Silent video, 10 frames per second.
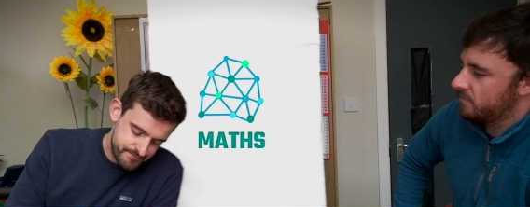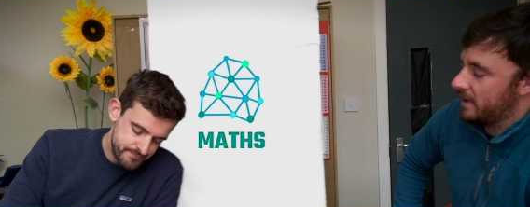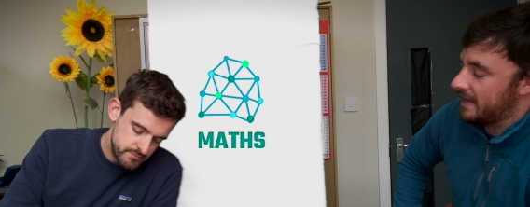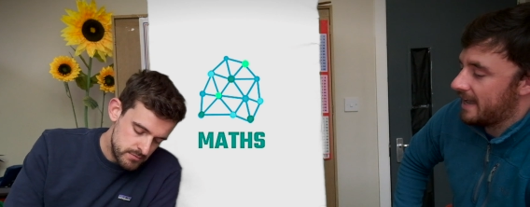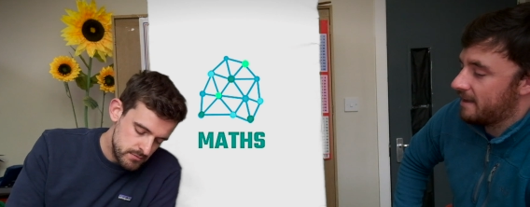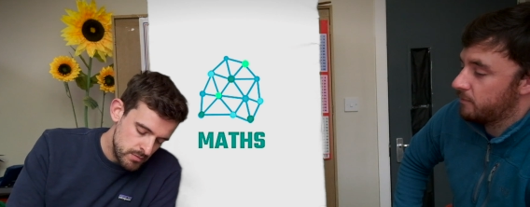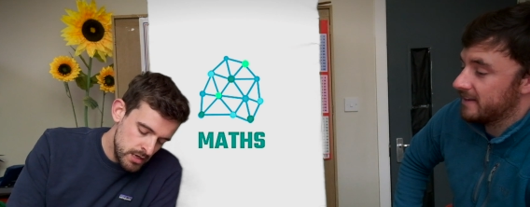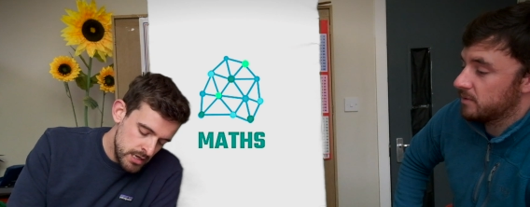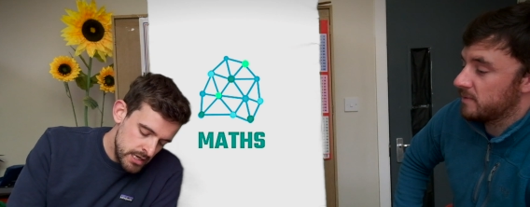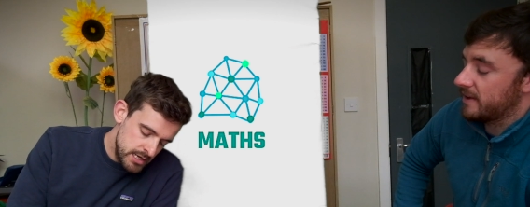Speaker 1: We have. We've
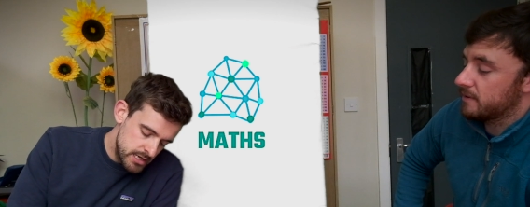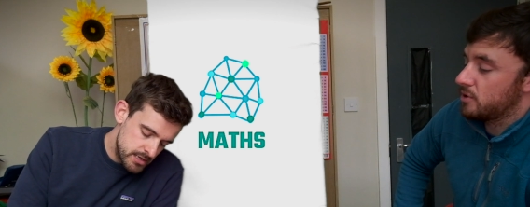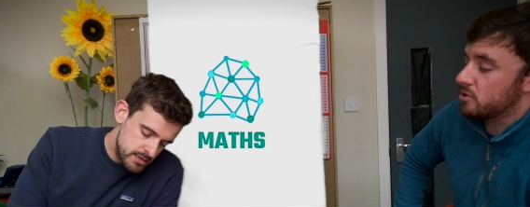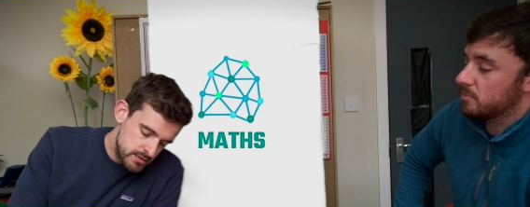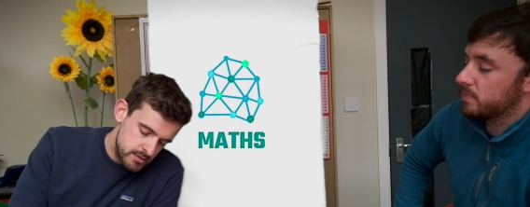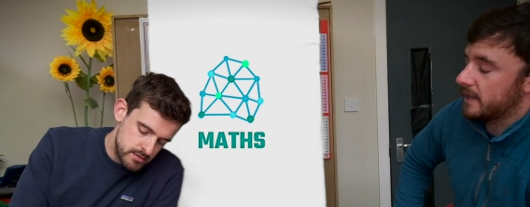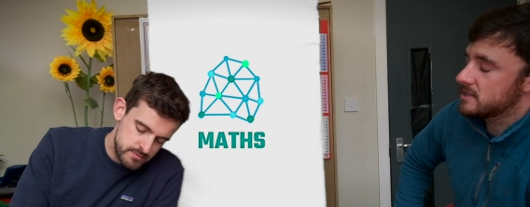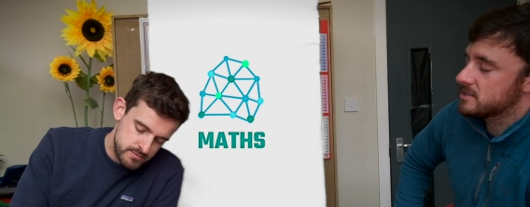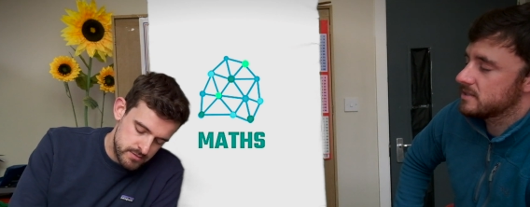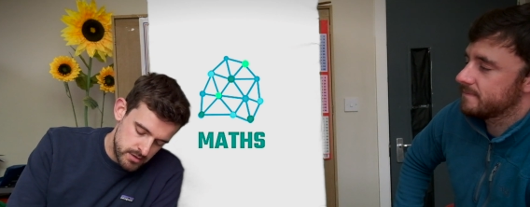had, we've had a few
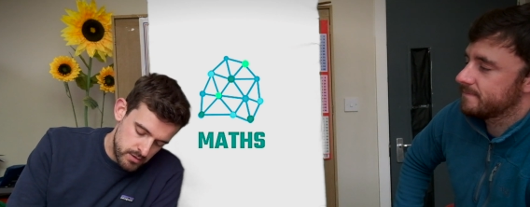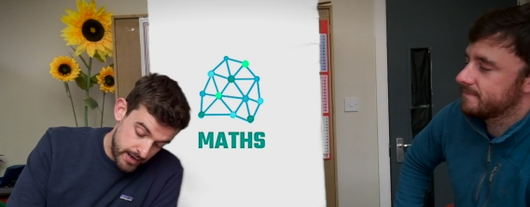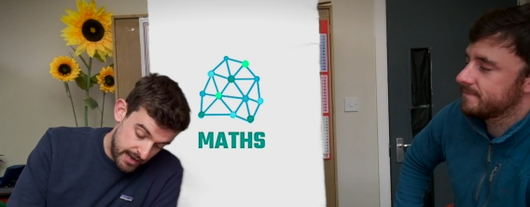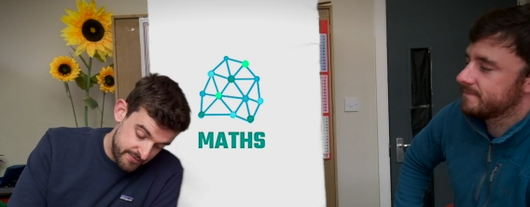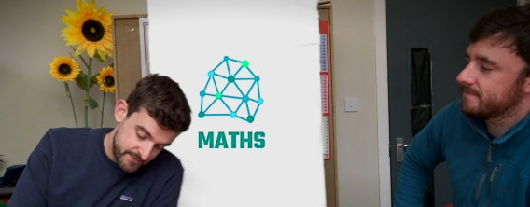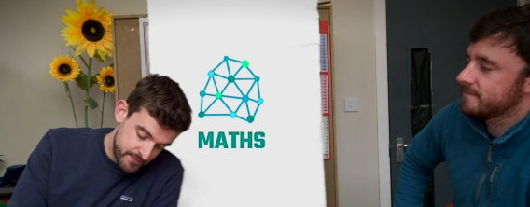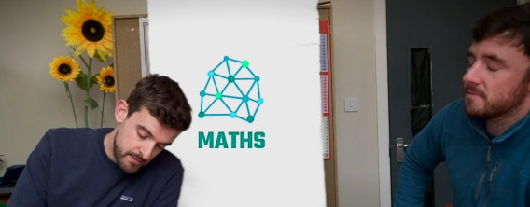complaints. We have.